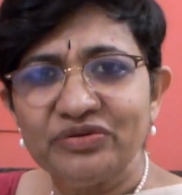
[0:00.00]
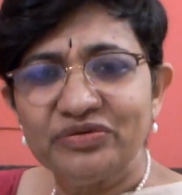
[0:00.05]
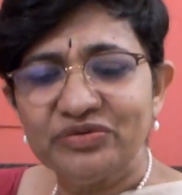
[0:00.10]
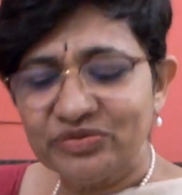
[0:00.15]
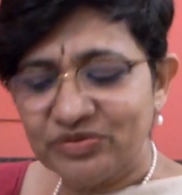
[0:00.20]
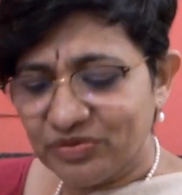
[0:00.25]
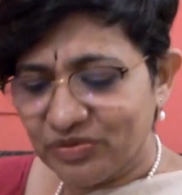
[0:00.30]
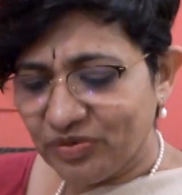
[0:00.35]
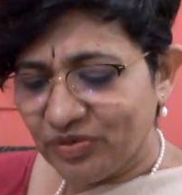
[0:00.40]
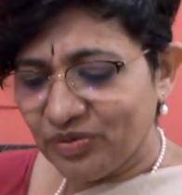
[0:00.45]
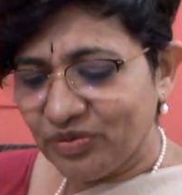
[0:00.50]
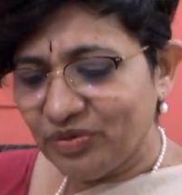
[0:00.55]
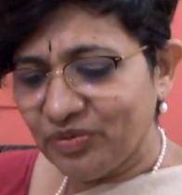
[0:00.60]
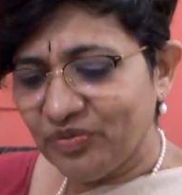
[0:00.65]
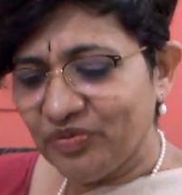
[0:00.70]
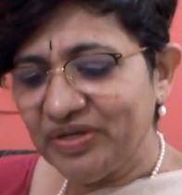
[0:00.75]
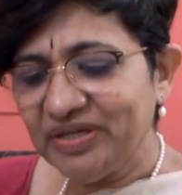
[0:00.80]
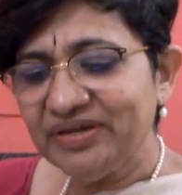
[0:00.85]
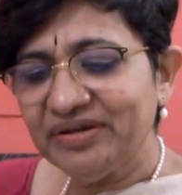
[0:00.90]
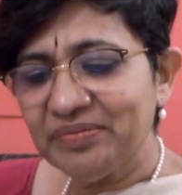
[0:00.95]
So
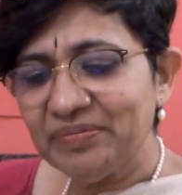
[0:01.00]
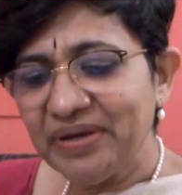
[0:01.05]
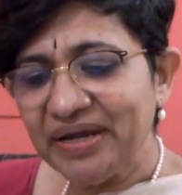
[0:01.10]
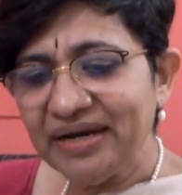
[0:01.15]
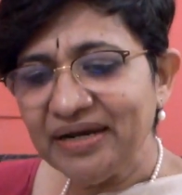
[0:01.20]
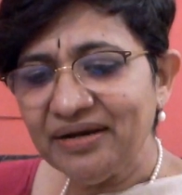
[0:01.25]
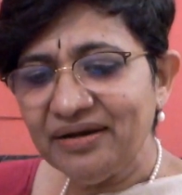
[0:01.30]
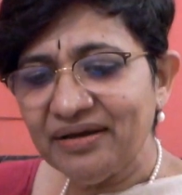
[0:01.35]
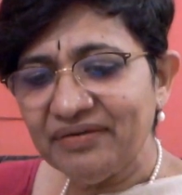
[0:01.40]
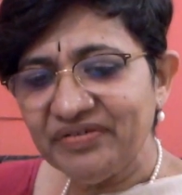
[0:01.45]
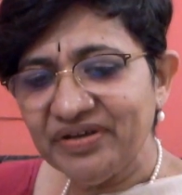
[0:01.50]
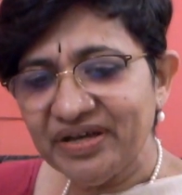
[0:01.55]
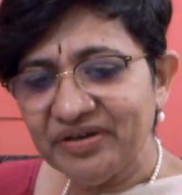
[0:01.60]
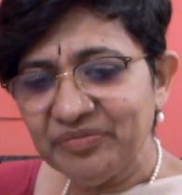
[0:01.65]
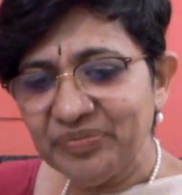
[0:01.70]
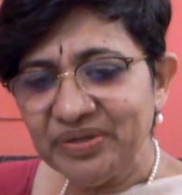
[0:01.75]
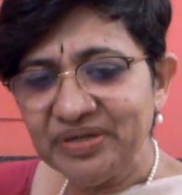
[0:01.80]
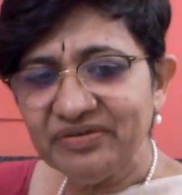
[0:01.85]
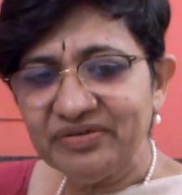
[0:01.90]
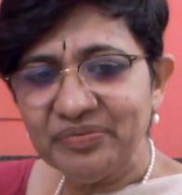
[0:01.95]
we have
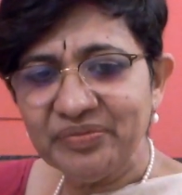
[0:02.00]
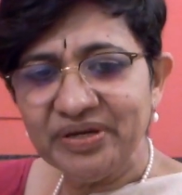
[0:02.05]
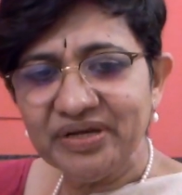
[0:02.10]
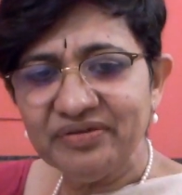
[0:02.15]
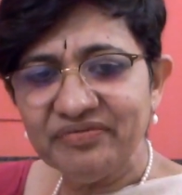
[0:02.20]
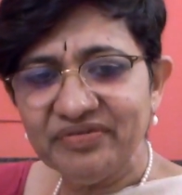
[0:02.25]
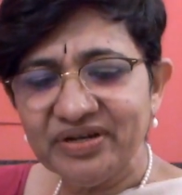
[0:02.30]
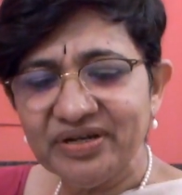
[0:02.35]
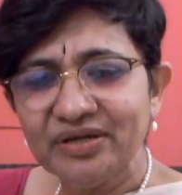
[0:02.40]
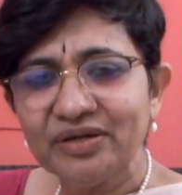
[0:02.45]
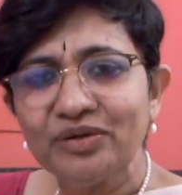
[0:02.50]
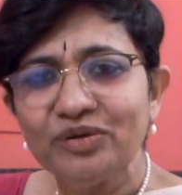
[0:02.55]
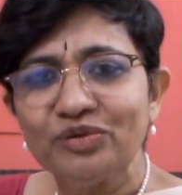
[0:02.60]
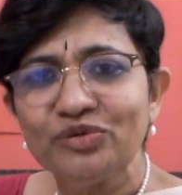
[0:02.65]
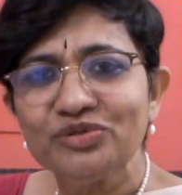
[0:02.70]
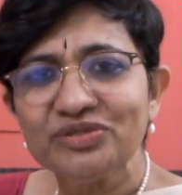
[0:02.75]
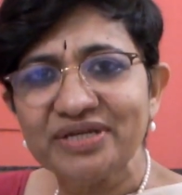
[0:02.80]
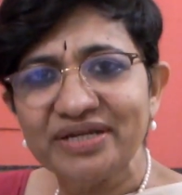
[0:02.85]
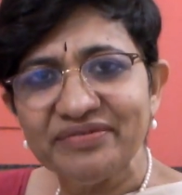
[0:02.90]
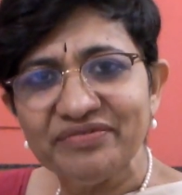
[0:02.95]
remained very
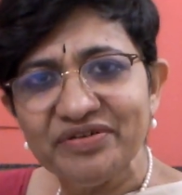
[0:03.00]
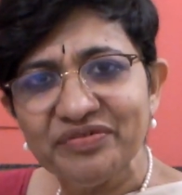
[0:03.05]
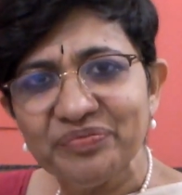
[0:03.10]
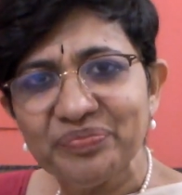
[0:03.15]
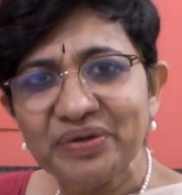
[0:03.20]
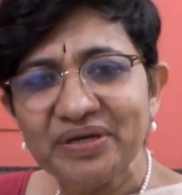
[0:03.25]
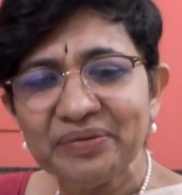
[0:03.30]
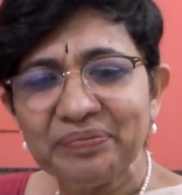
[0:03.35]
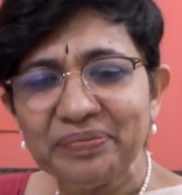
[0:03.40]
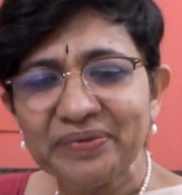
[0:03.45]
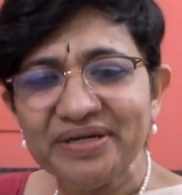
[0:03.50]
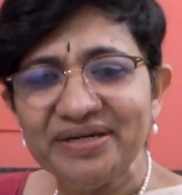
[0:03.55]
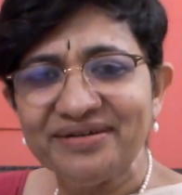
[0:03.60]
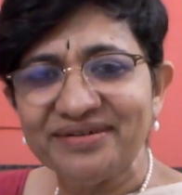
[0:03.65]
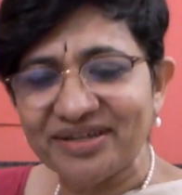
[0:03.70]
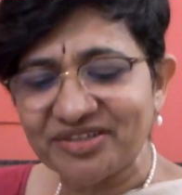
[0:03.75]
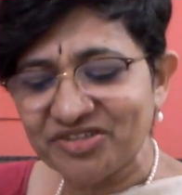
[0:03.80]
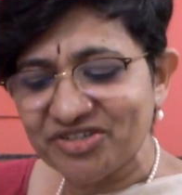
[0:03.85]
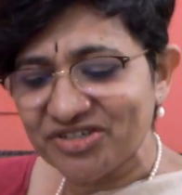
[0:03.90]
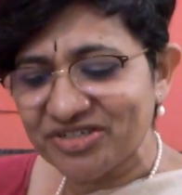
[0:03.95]
close, and we kept in
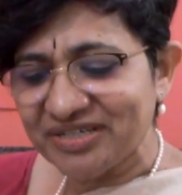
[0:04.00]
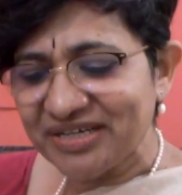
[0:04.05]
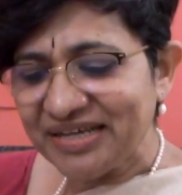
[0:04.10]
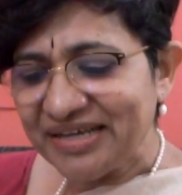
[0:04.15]
touch.